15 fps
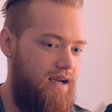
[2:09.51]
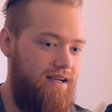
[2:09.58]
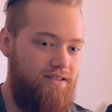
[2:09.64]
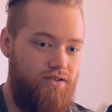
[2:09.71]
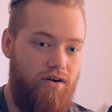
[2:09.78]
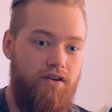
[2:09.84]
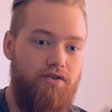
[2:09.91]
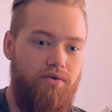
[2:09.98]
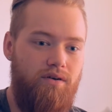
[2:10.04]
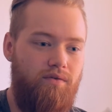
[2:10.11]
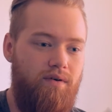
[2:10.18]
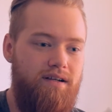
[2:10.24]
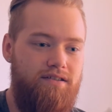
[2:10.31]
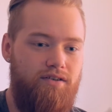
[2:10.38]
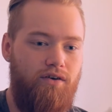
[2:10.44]
I started doing
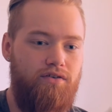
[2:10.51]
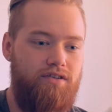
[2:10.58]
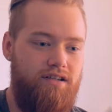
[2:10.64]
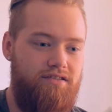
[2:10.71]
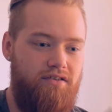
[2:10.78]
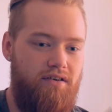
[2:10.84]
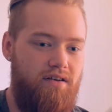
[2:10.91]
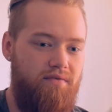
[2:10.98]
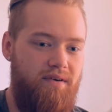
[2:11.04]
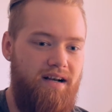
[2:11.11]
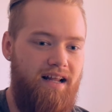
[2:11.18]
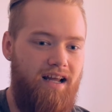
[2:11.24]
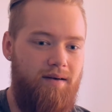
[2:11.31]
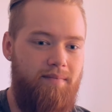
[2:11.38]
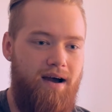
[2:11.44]
research. I started
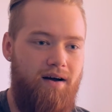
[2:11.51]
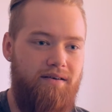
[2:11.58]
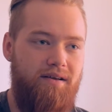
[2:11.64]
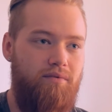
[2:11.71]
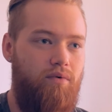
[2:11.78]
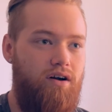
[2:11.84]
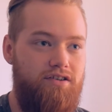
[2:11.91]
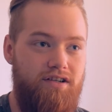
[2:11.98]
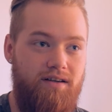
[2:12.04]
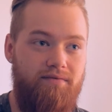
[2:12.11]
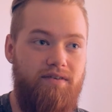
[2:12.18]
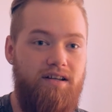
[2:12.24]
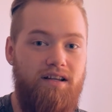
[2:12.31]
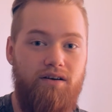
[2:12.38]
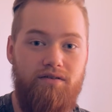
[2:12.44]
reading about it, watching
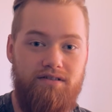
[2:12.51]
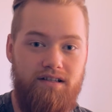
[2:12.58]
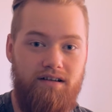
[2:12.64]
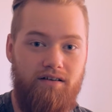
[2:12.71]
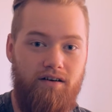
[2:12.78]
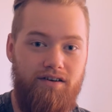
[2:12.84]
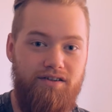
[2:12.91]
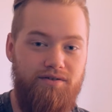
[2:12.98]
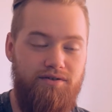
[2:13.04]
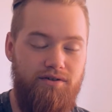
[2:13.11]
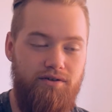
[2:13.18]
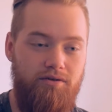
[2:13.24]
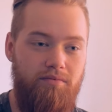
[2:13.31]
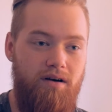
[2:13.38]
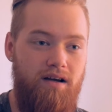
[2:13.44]
videos here on
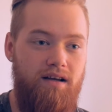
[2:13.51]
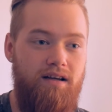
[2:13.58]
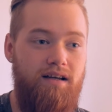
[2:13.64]
YouTube,